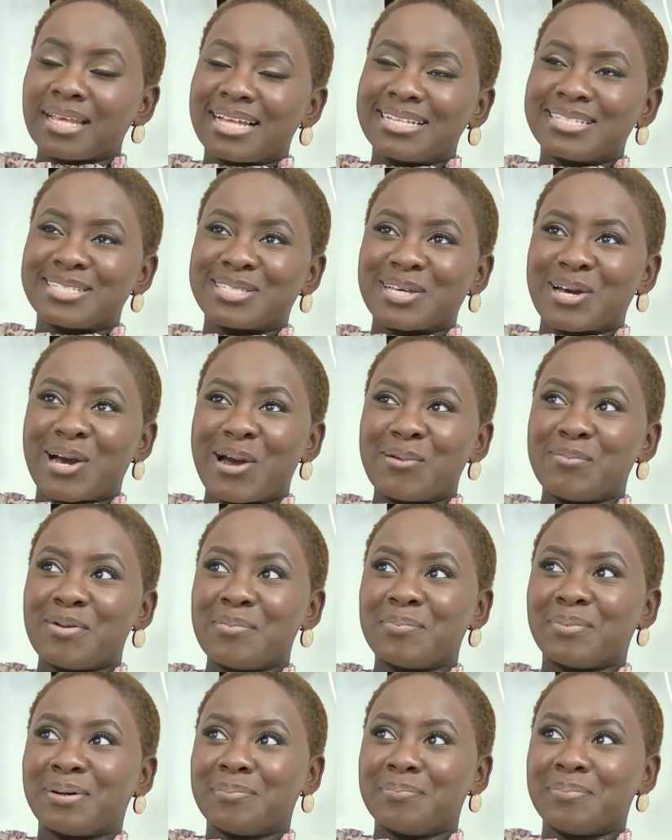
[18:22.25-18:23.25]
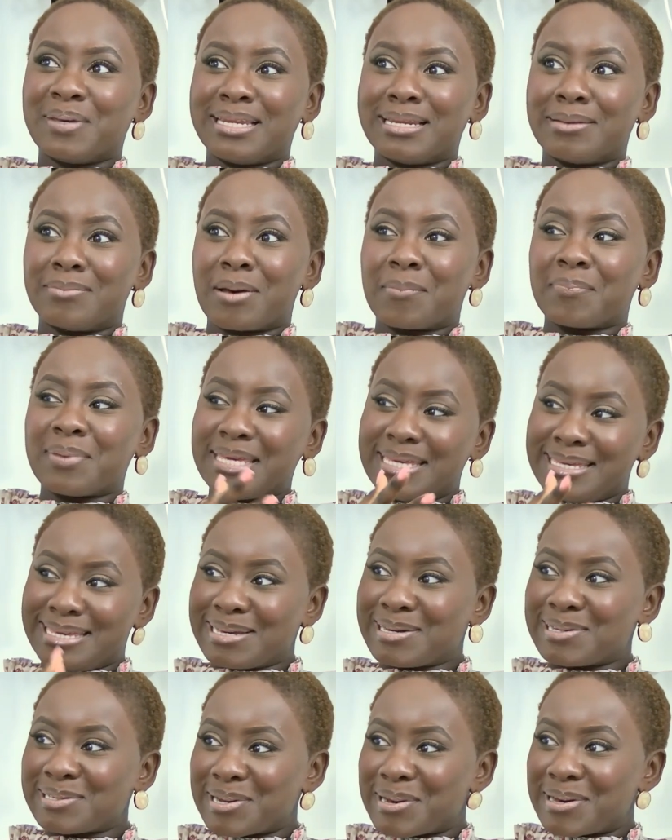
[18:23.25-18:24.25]
And so I remember being in my
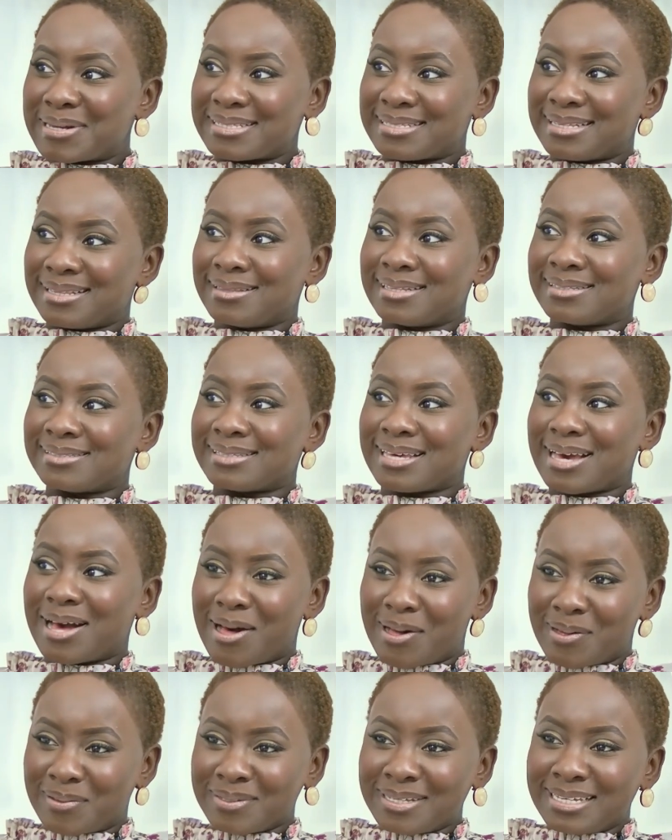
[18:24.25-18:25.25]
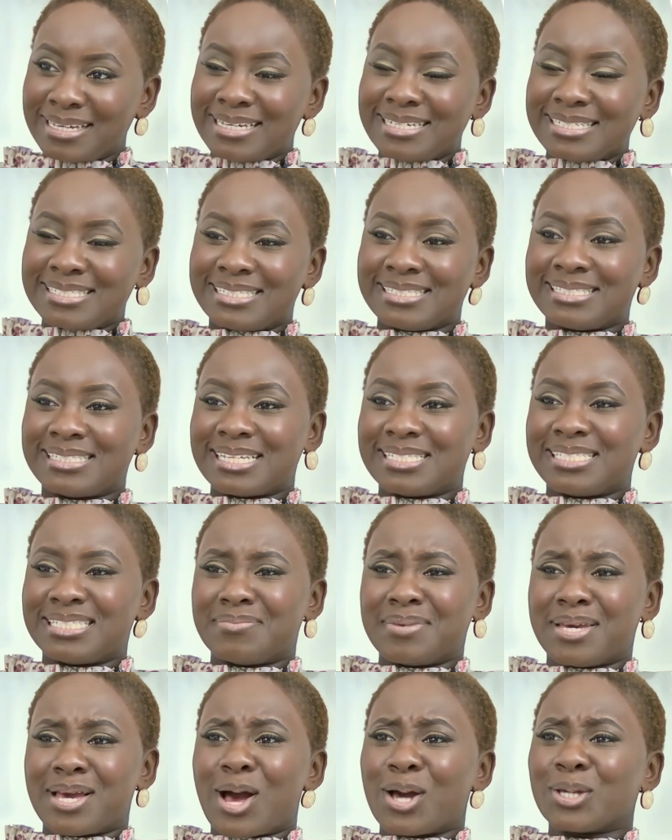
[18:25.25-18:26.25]
PE class, and this girl, she said
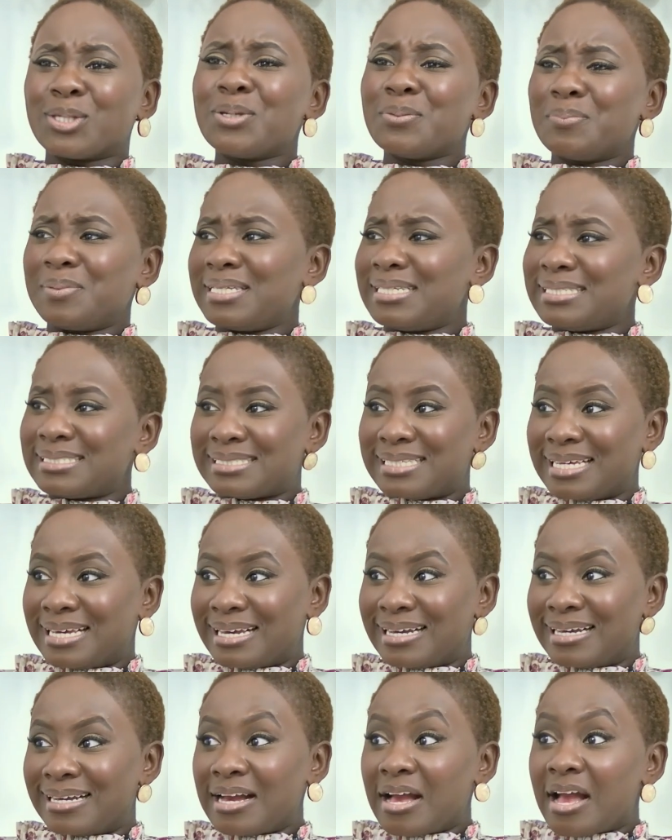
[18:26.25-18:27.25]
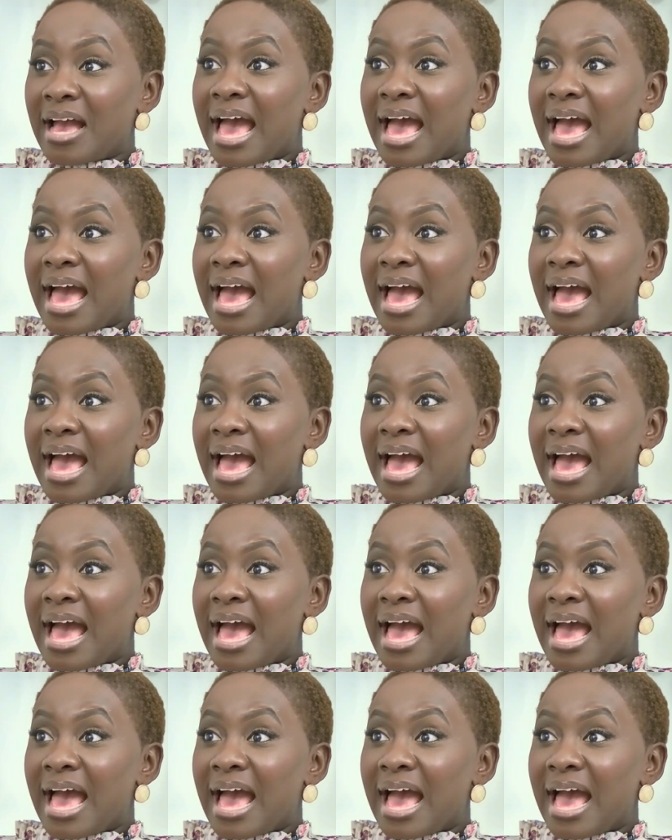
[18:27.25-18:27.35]
to me, "Are you bleaching?"